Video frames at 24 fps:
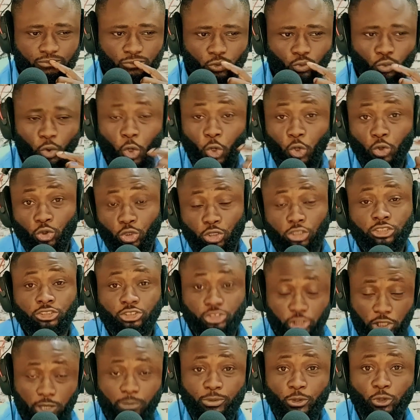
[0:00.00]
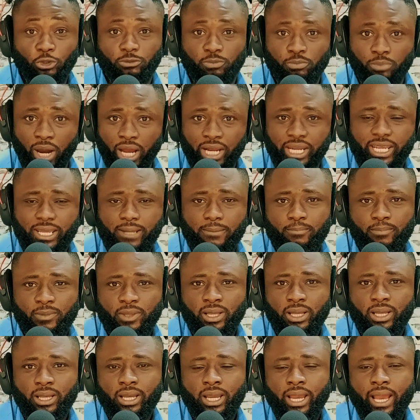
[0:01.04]
will contribute money
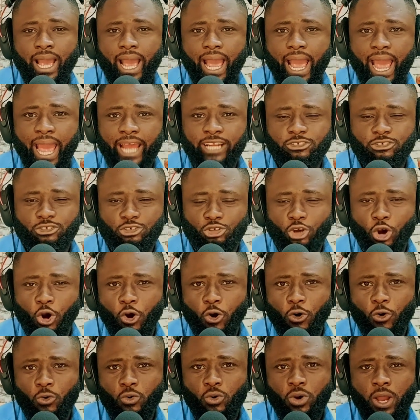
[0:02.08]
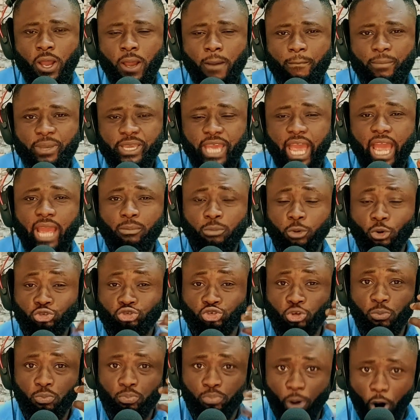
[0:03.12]
and so be able
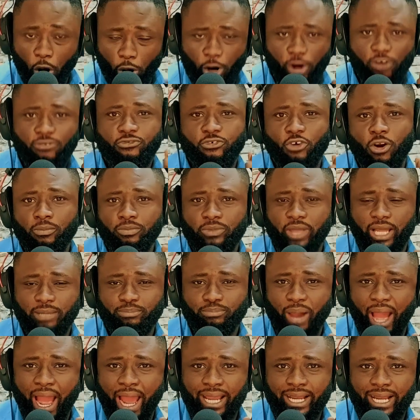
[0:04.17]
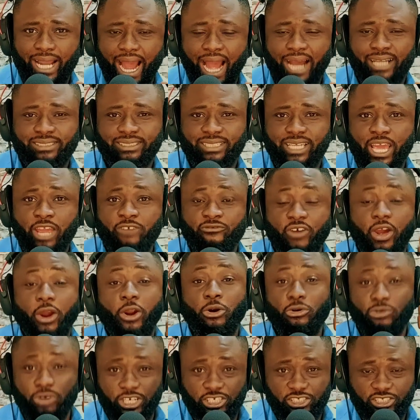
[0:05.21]
to borrow from that bank at a
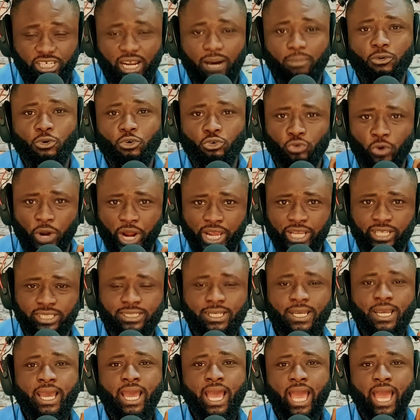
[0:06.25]
very reasonable rate